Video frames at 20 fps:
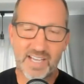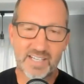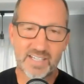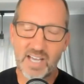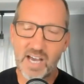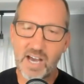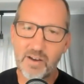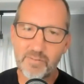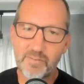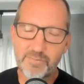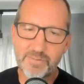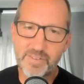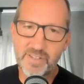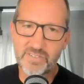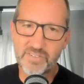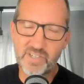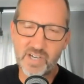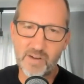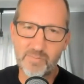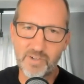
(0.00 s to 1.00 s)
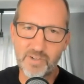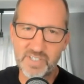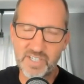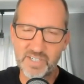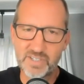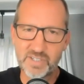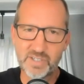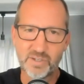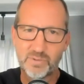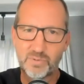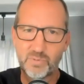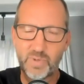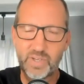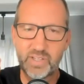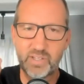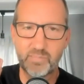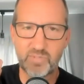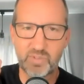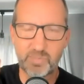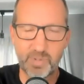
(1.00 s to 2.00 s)
Yeah, I love this conversation on
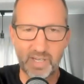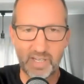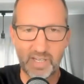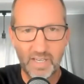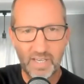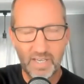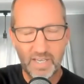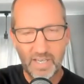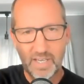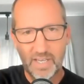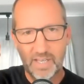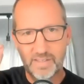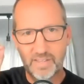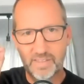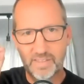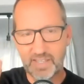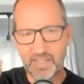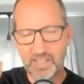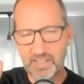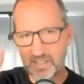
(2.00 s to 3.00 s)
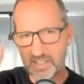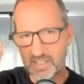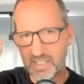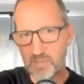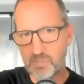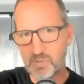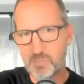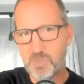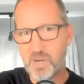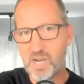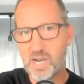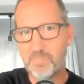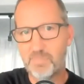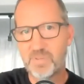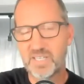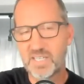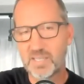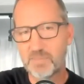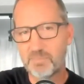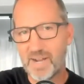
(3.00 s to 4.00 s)
rhythms, but the thing that keeps
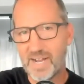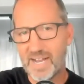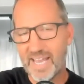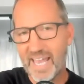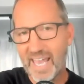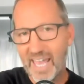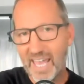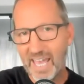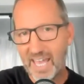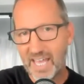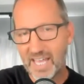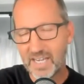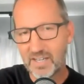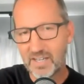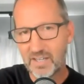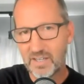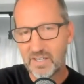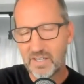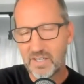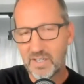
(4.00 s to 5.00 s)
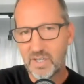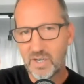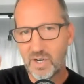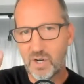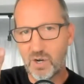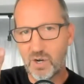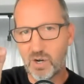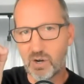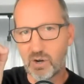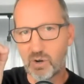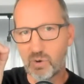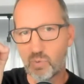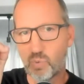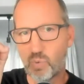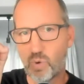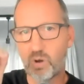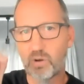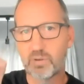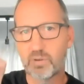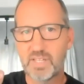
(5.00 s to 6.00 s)
popping in my head are
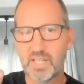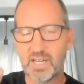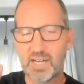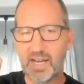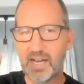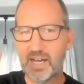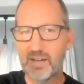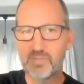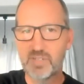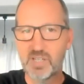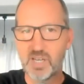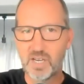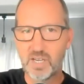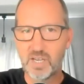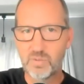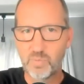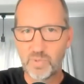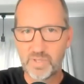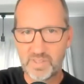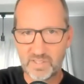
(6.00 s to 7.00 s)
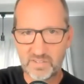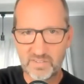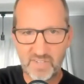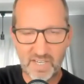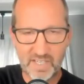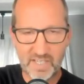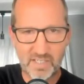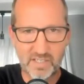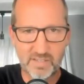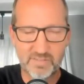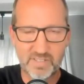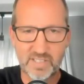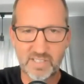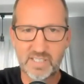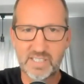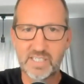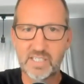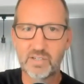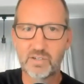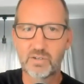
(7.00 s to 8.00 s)
work that I've done with executives and
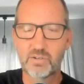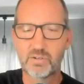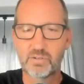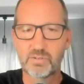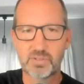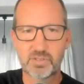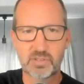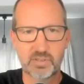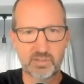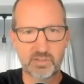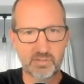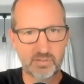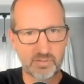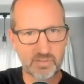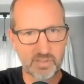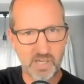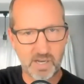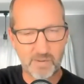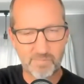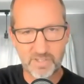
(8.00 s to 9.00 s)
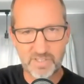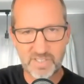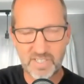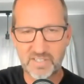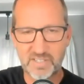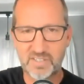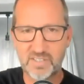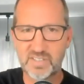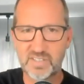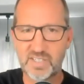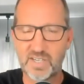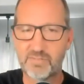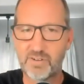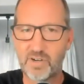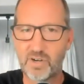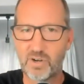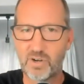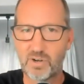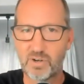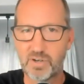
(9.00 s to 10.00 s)
leaders, conversations I've
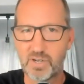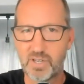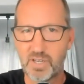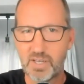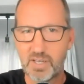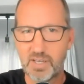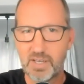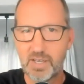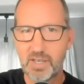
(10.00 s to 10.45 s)
heard